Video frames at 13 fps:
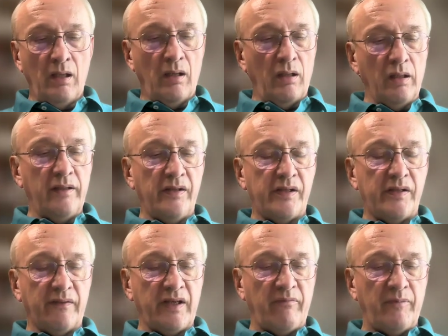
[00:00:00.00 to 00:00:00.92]
Hollowness
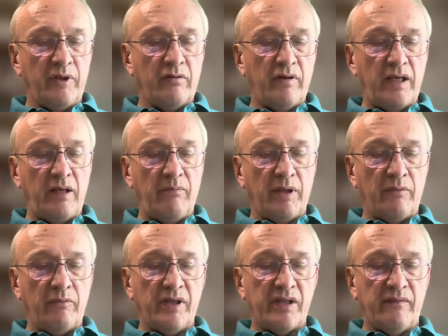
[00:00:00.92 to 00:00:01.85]
of government credit,
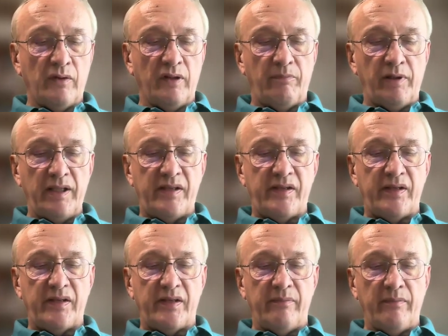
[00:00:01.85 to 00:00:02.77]
but worst of all, the police
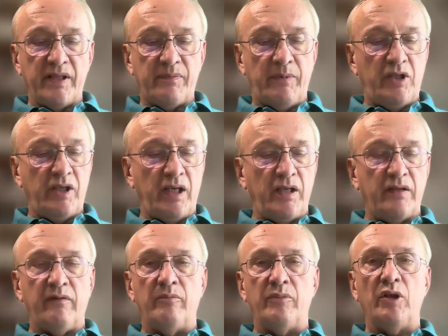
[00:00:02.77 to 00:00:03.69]
system must be
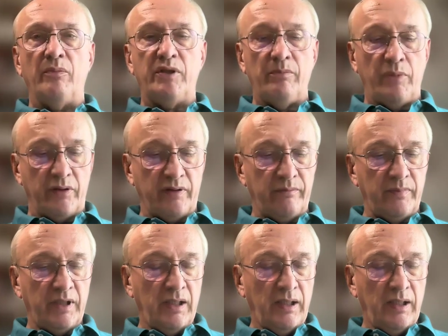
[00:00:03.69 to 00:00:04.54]
changed from top to bottom.